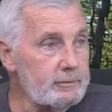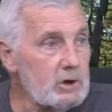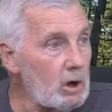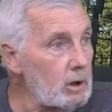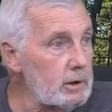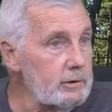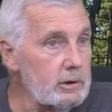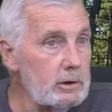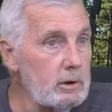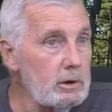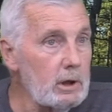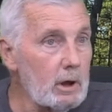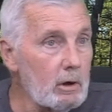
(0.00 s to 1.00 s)
turn of the
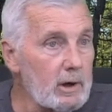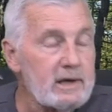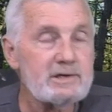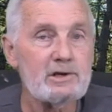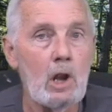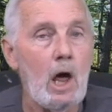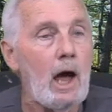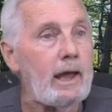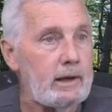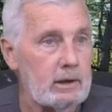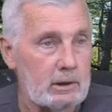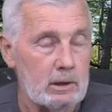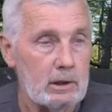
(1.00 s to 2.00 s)
new year is
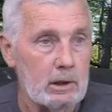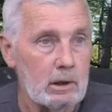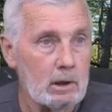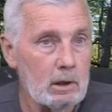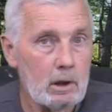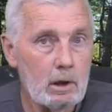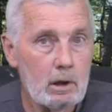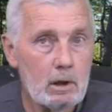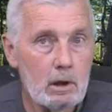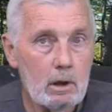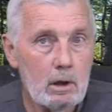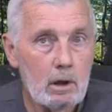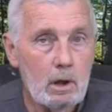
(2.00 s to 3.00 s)
lying to you.
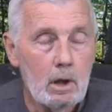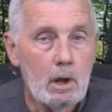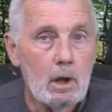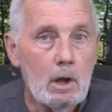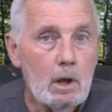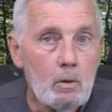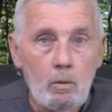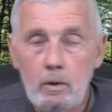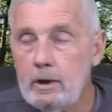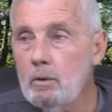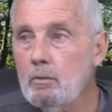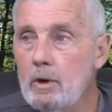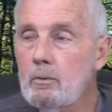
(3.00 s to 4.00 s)
What
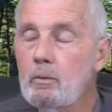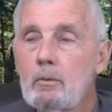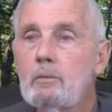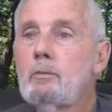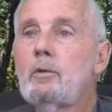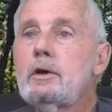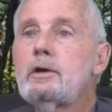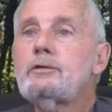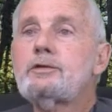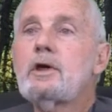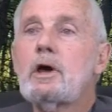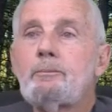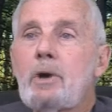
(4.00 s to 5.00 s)
do you
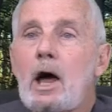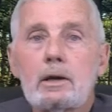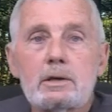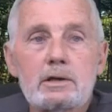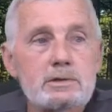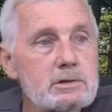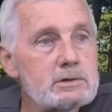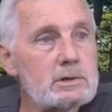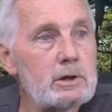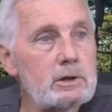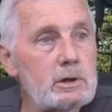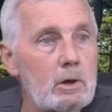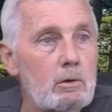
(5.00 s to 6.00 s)
think a politician's
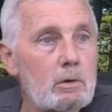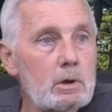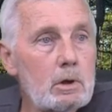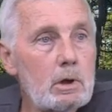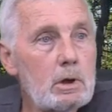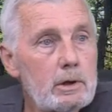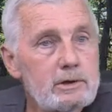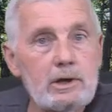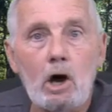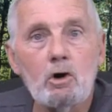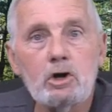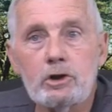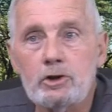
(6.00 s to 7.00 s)
going to do?
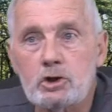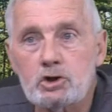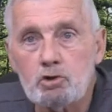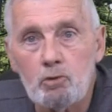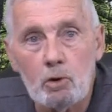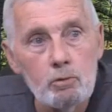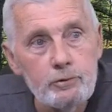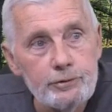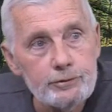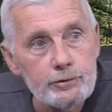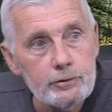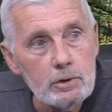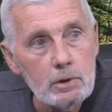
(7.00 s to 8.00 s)
Tell you the
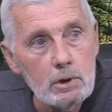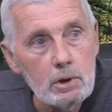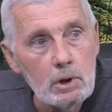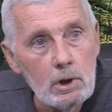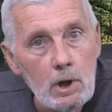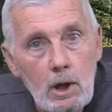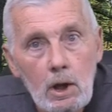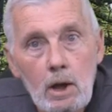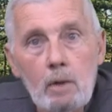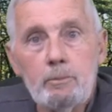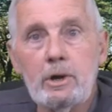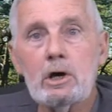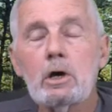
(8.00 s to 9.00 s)
truth?
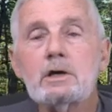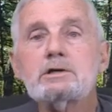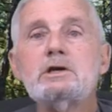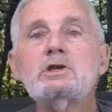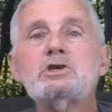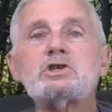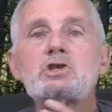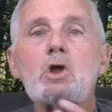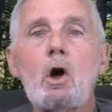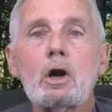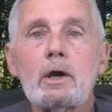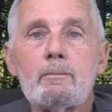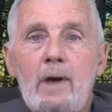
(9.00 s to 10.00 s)
Because he'd
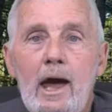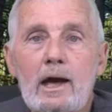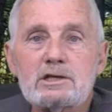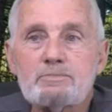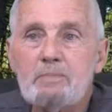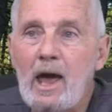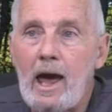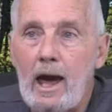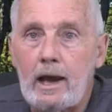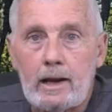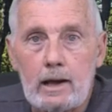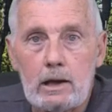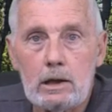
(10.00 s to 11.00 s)
start a mass
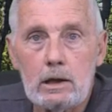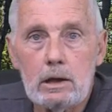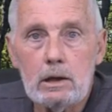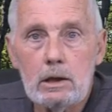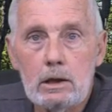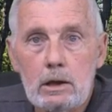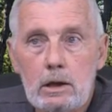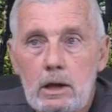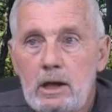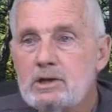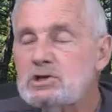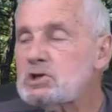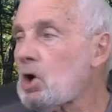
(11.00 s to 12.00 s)
panic.
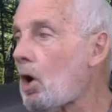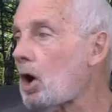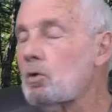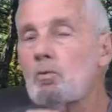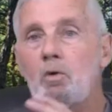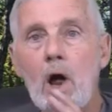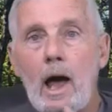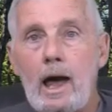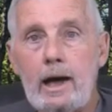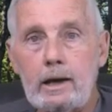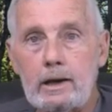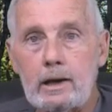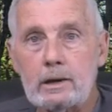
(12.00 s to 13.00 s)
He'd start
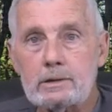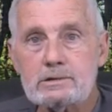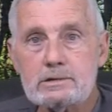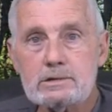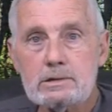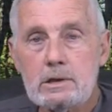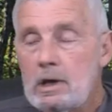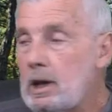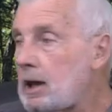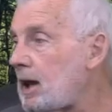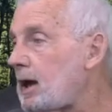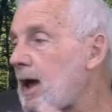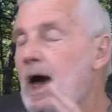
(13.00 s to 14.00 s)
riotings.
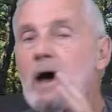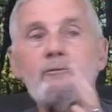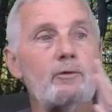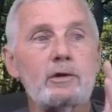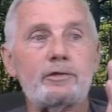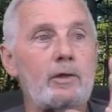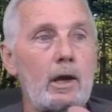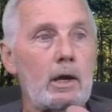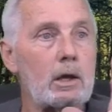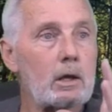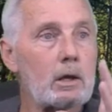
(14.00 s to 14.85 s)
Everything.